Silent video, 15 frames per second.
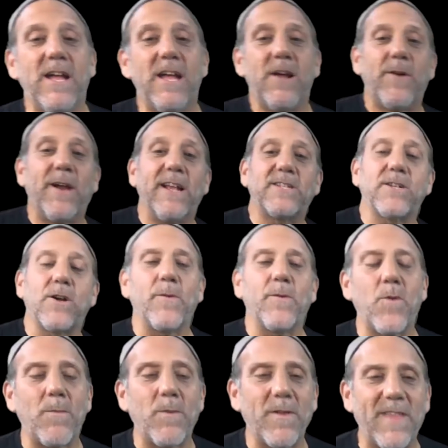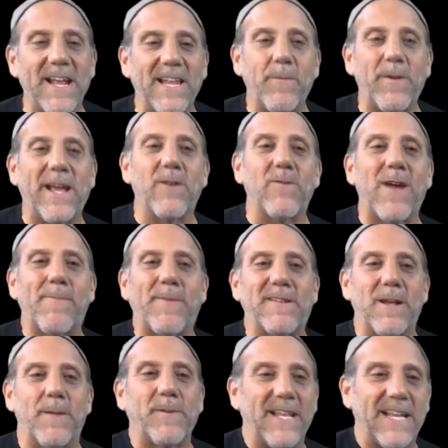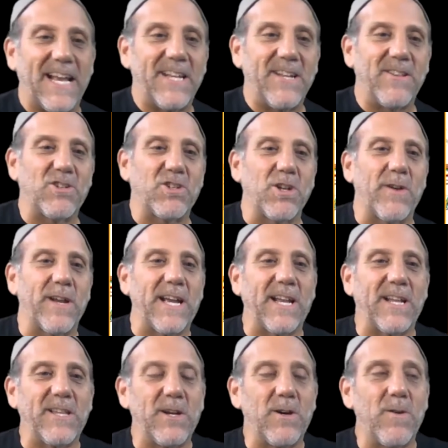Wait, so one more thing, and then we got to wrap this up because I got another show I got to do.